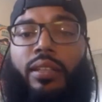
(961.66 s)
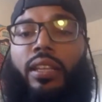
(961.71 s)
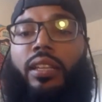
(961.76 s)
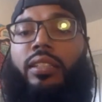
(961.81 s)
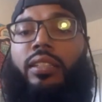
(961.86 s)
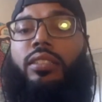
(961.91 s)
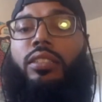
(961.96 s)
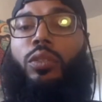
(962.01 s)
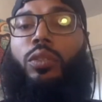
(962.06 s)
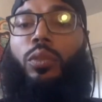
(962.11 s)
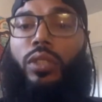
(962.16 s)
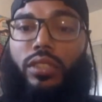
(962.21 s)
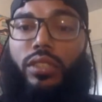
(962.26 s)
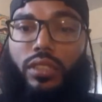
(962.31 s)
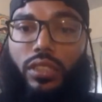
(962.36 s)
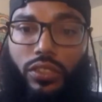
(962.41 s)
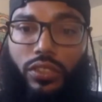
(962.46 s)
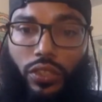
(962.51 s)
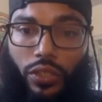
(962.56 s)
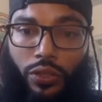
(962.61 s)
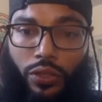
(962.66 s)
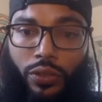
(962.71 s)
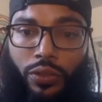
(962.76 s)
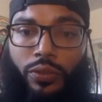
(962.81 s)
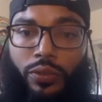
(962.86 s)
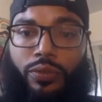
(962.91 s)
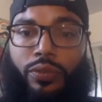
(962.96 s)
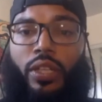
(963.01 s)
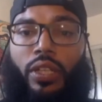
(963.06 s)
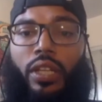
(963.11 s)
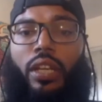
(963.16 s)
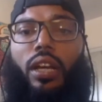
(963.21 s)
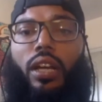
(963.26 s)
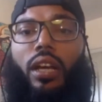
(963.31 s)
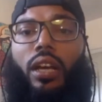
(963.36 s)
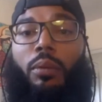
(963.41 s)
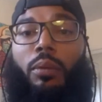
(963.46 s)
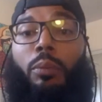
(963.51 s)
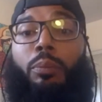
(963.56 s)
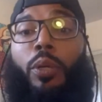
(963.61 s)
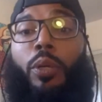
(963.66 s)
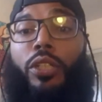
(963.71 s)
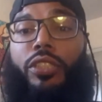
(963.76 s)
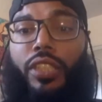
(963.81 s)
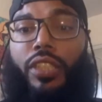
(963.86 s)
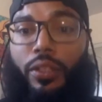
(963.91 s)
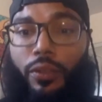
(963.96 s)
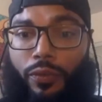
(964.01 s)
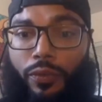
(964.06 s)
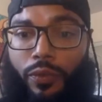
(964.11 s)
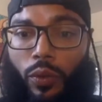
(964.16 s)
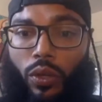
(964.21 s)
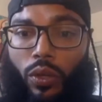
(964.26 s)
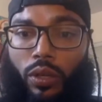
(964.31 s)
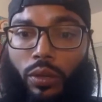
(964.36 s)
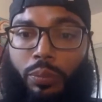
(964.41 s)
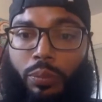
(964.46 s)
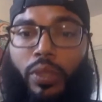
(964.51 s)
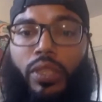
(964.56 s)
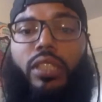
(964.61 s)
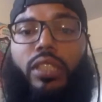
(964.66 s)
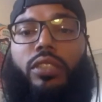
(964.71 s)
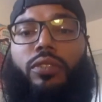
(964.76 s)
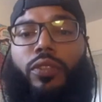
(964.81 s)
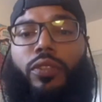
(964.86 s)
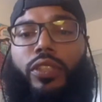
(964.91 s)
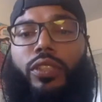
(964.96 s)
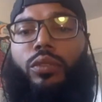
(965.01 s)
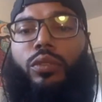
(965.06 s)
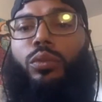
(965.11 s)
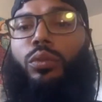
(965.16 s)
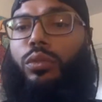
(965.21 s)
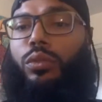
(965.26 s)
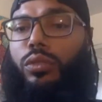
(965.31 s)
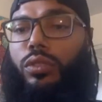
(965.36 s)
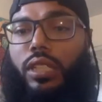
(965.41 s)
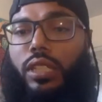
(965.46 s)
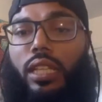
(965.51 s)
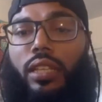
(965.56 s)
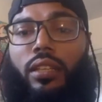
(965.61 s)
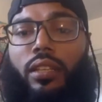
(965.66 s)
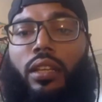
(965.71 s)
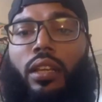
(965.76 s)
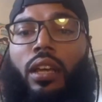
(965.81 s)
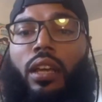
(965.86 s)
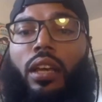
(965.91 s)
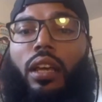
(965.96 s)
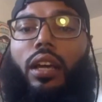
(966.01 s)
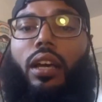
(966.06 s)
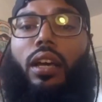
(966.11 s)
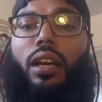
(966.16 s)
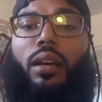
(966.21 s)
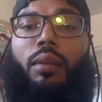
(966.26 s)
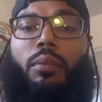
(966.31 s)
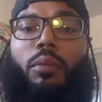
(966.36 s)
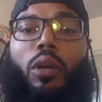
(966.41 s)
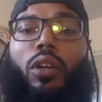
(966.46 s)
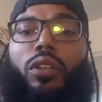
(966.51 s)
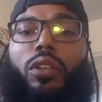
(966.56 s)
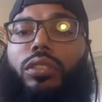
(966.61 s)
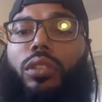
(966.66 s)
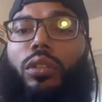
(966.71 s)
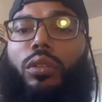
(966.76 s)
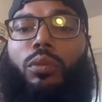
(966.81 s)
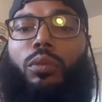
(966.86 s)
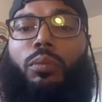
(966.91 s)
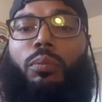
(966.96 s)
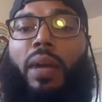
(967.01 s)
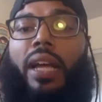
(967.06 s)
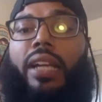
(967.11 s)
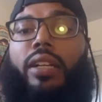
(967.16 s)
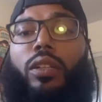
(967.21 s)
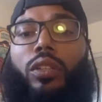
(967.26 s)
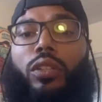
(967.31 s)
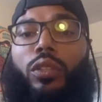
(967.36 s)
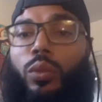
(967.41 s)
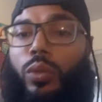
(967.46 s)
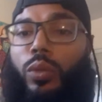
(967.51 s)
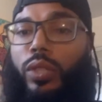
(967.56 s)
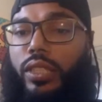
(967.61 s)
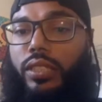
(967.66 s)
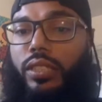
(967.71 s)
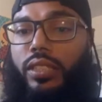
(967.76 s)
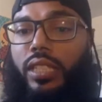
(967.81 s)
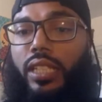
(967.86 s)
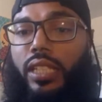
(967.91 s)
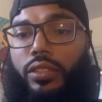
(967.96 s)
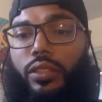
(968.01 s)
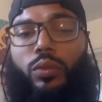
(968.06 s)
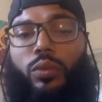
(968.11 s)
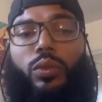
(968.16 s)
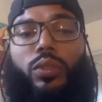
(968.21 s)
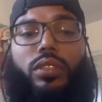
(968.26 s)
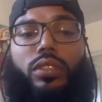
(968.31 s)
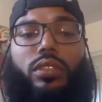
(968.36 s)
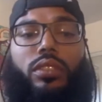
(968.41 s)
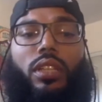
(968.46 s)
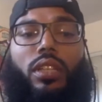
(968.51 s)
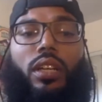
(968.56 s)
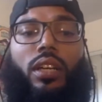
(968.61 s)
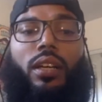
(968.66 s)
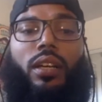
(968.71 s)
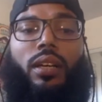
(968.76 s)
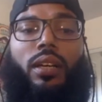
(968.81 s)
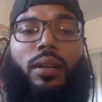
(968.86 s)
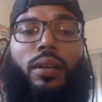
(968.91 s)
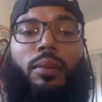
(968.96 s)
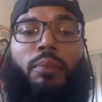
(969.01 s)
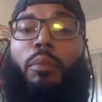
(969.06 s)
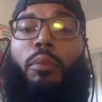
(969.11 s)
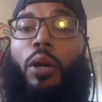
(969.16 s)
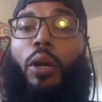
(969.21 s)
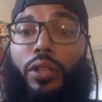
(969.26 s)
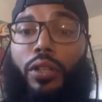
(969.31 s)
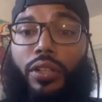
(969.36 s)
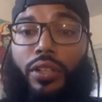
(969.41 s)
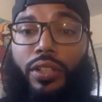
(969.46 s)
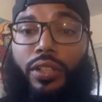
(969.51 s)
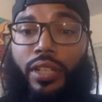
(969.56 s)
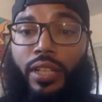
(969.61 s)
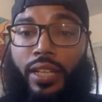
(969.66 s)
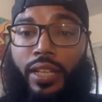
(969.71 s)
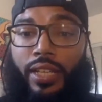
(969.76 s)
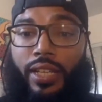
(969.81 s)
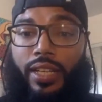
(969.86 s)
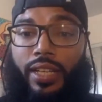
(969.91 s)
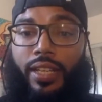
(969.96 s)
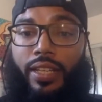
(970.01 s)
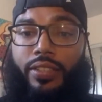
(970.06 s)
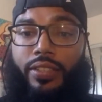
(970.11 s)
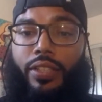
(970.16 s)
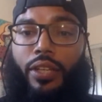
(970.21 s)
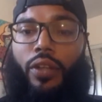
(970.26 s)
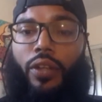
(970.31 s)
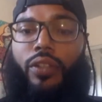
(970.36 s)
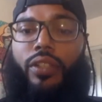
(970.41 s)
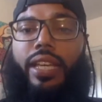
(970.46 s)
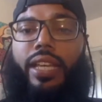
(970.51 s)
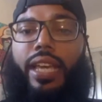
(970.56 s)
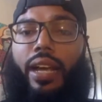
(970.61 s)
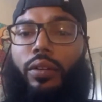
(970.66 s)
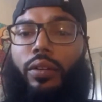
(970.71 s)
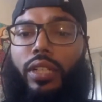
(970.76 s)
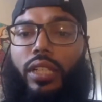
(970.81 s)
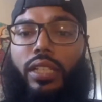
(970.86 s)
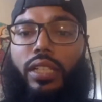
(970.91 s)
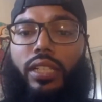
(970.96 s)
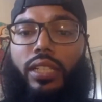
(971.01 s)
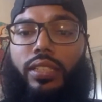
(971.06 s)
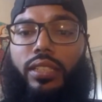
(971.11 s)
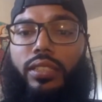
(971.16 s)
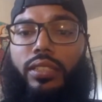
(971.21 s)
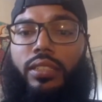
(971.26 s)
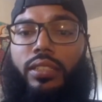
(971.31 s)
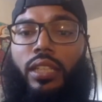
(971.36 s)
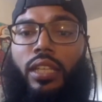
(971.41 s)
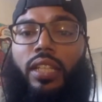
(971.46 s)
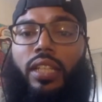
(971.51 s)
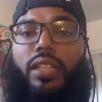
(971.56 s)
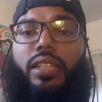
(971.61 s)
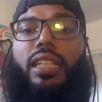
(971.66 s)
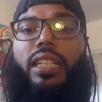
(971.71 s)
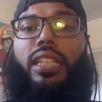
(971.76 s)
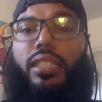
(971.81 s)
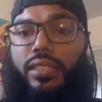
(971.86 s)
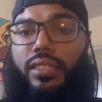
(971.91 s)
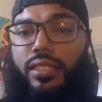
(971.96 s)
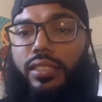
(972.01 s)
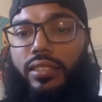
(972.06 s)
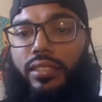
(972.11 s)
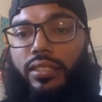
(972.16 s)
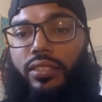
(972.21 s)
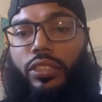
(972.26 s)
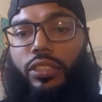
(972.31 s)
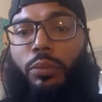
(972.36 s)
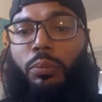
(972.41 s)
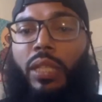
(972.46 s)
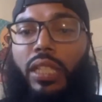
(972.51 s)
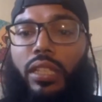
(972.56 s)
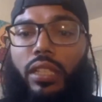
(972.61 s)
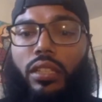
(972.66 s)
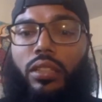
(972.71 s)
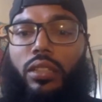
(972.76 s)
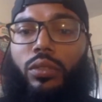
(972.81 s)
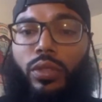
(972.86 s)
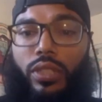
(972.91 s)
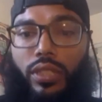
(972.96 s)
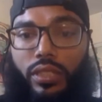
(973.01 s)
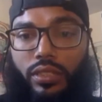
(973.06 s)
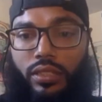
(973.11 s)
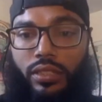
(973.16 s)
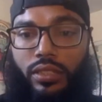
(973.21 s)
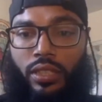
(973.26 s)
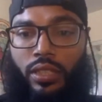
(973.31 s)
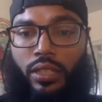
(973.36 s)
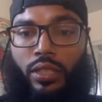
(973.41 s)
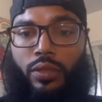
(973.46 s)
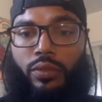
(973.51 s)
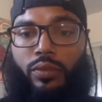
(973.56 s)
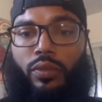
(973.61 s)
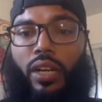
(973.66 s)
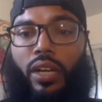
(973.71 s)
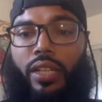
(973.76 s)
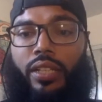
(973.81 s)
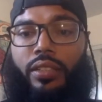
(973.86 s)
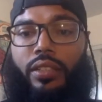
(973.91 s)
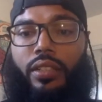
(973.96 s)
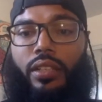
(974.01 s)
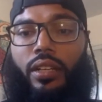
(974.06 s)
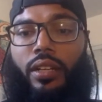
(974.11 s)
and Students Deserve, and pushing for police-free schools. And also Michael Lewis Sr., who was murdered in Kern County, his niece, Jamila Lewis, right,